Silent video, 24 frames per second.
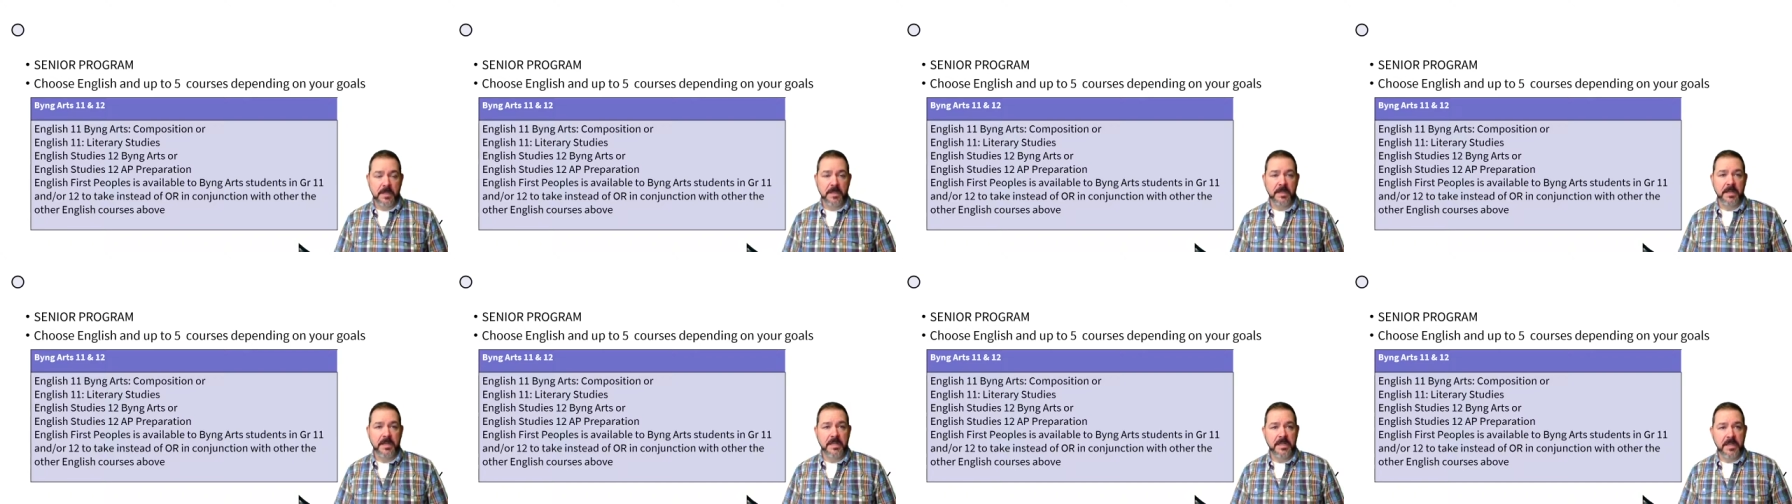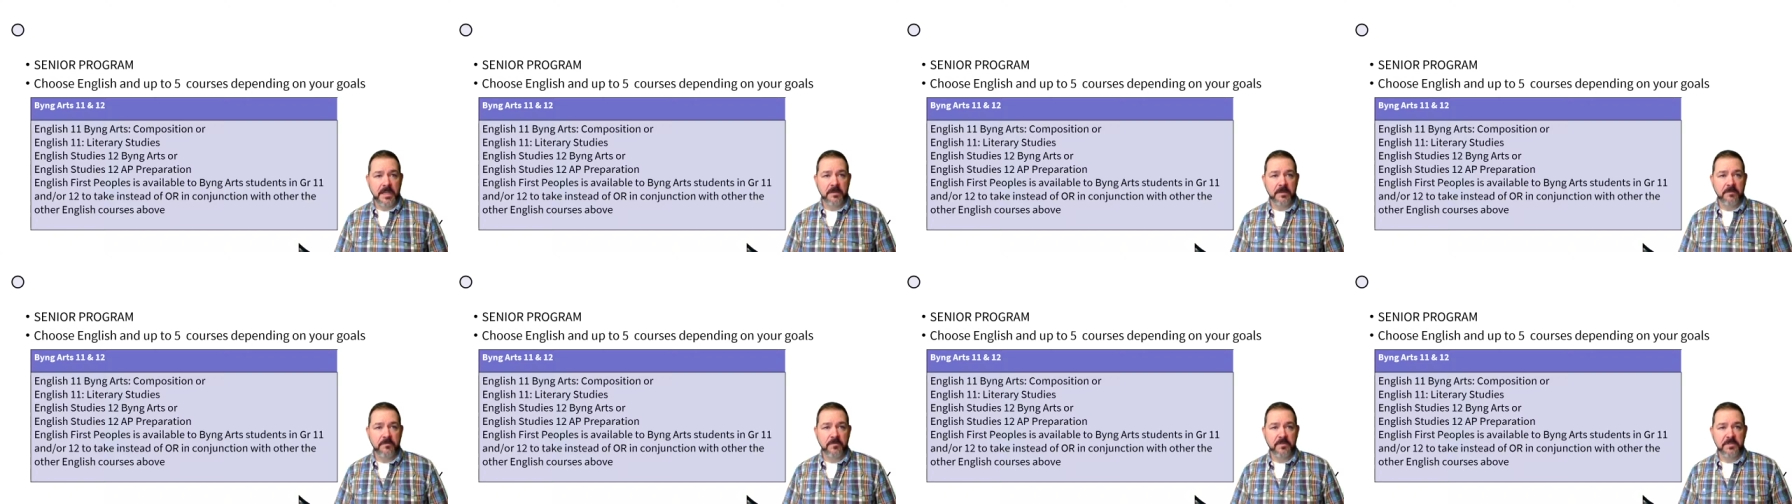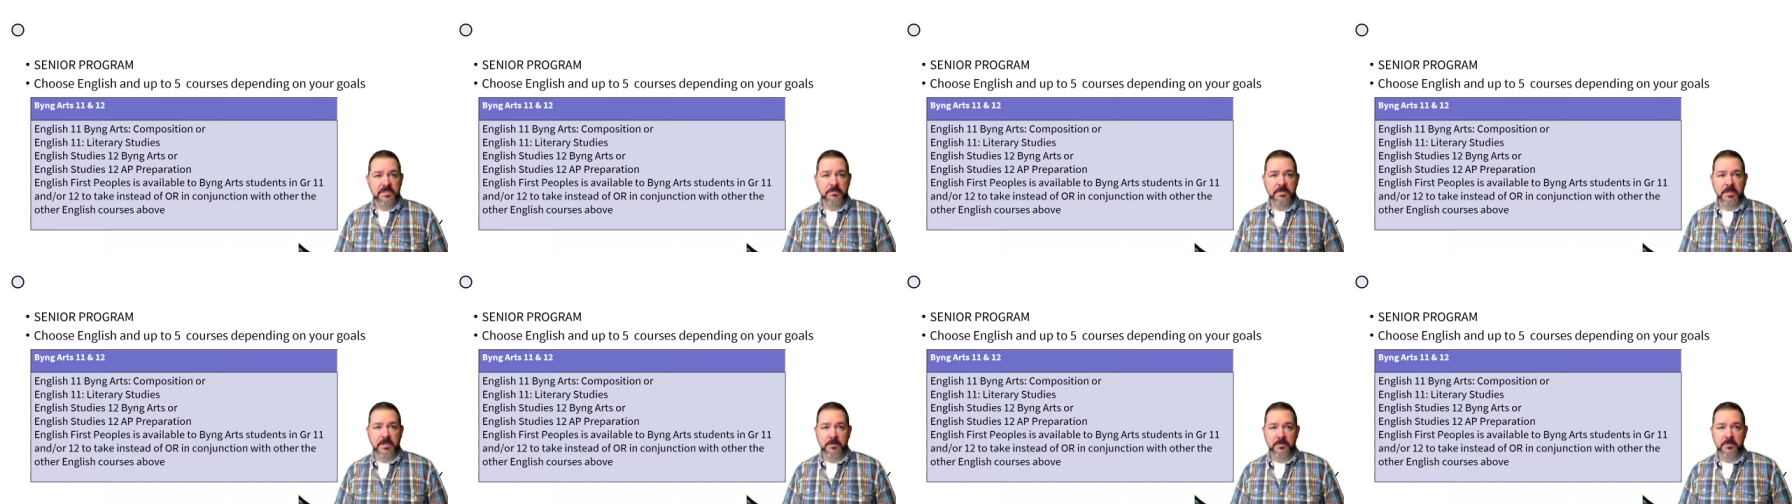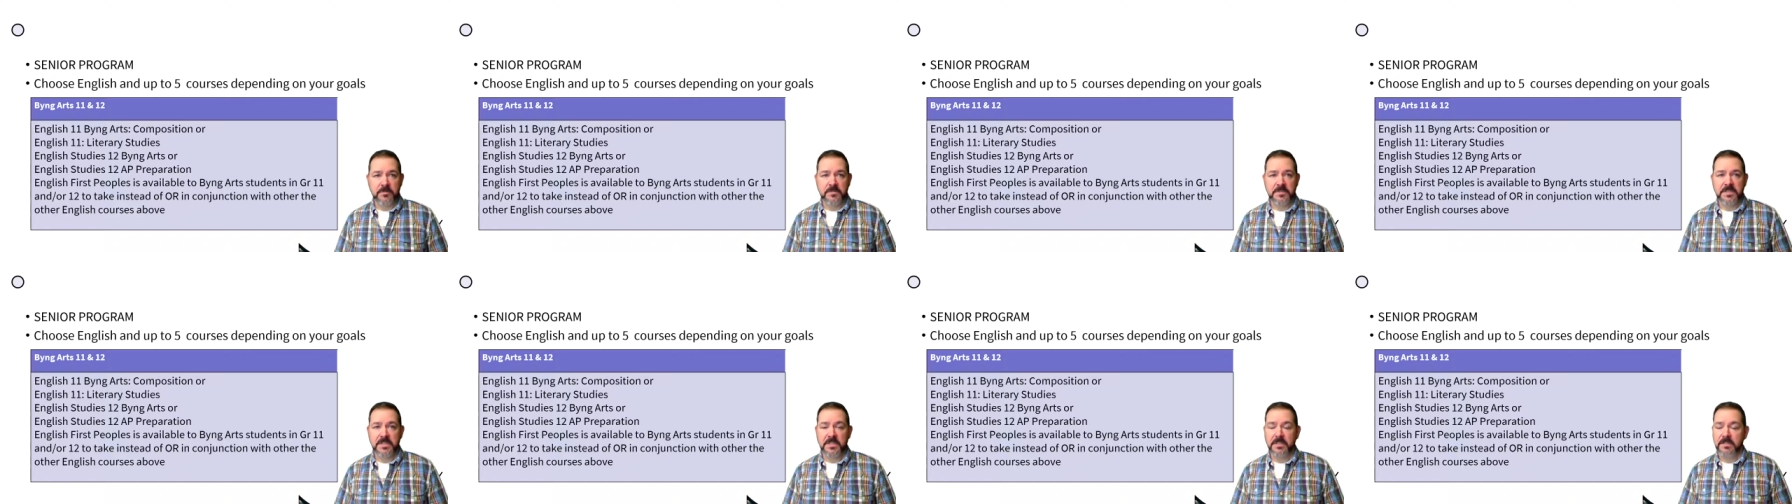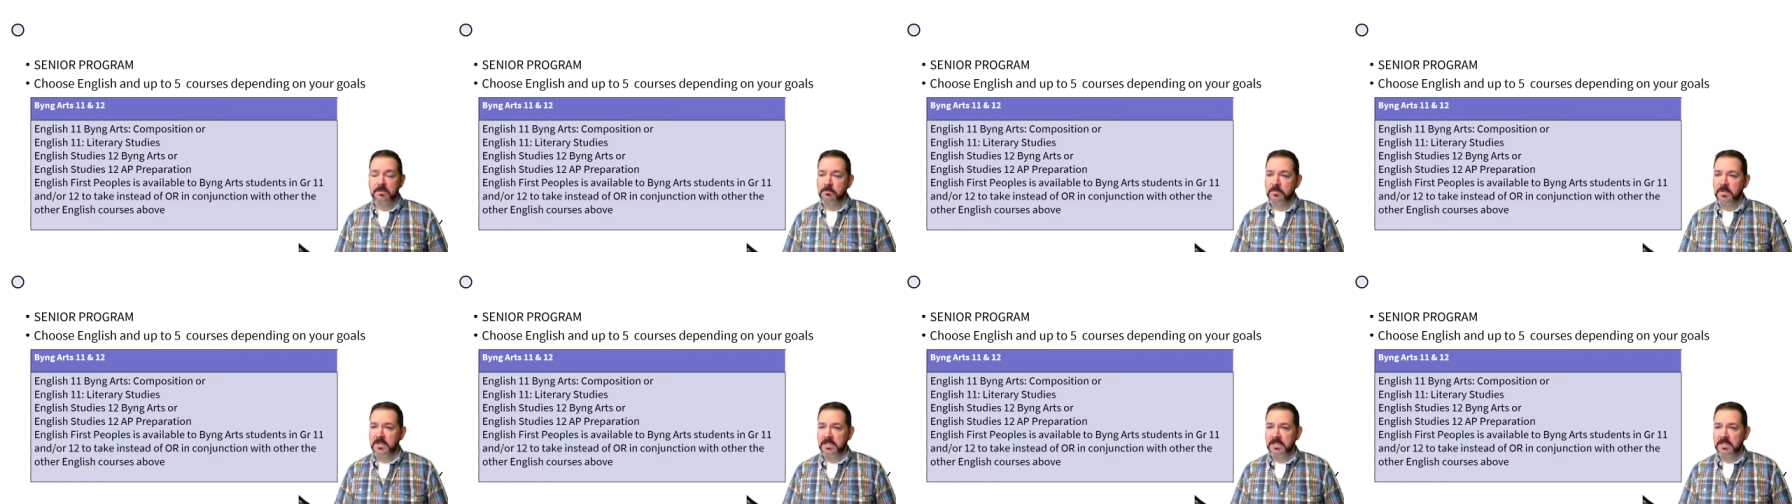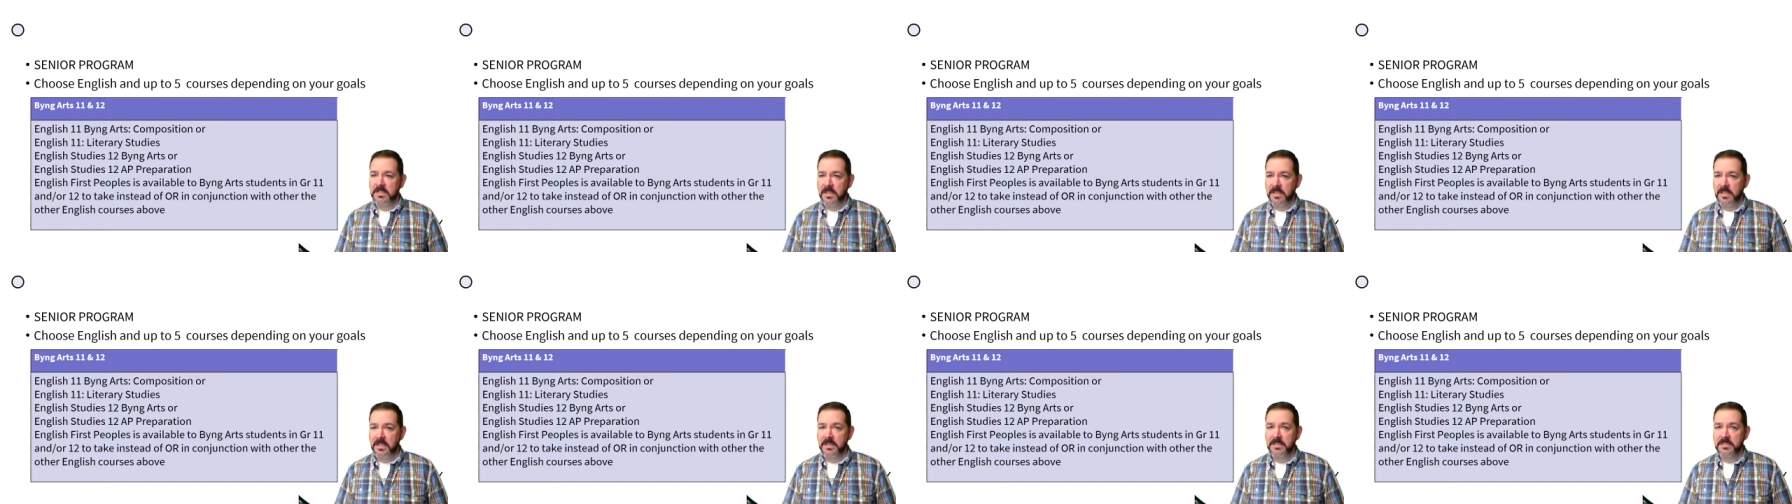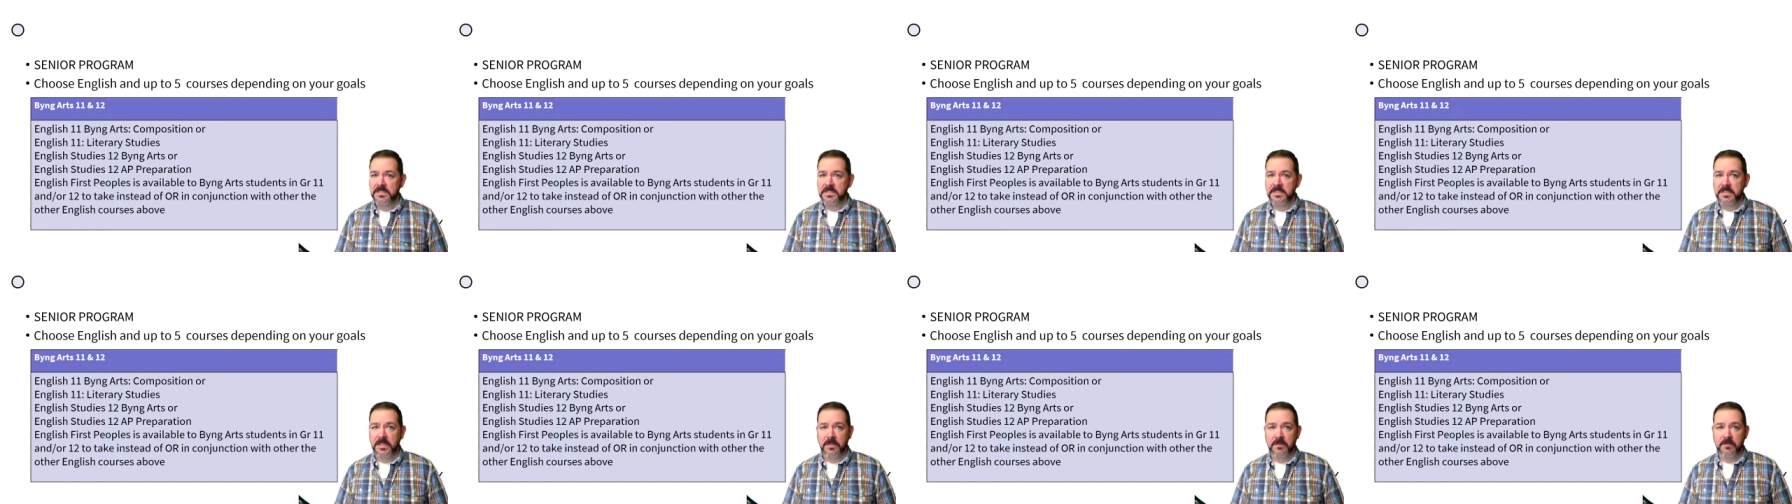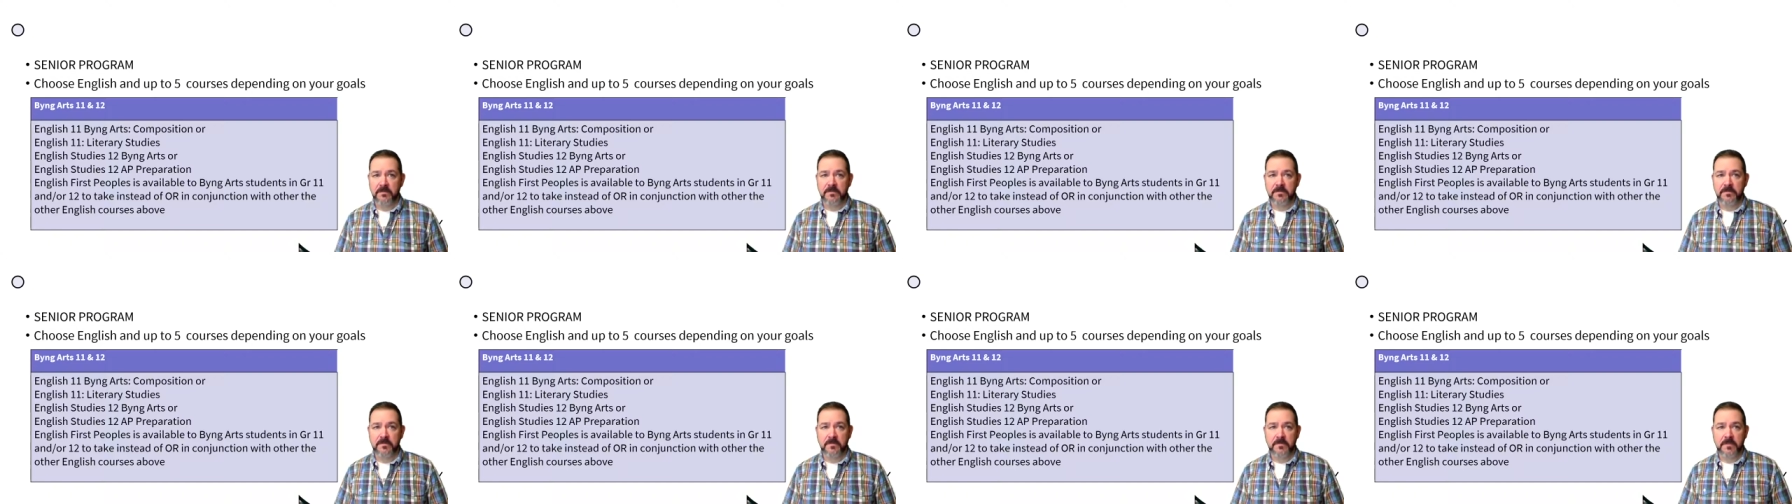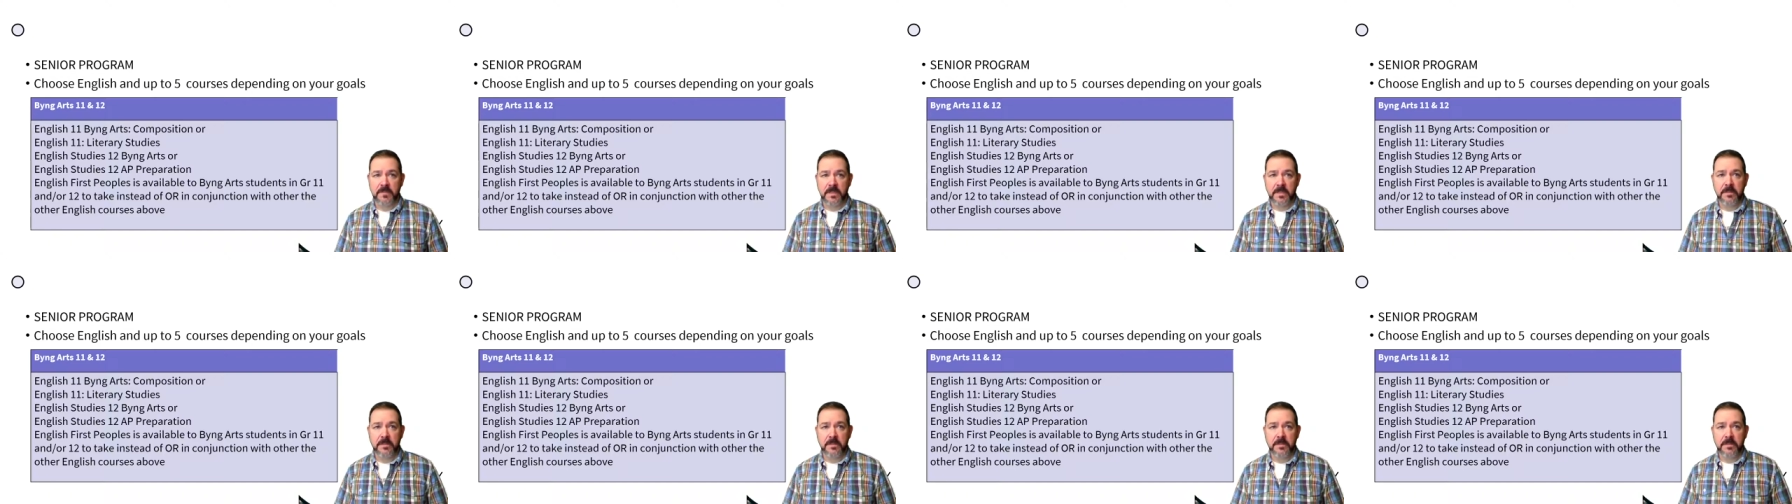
And again, First Peoples can be taken instead of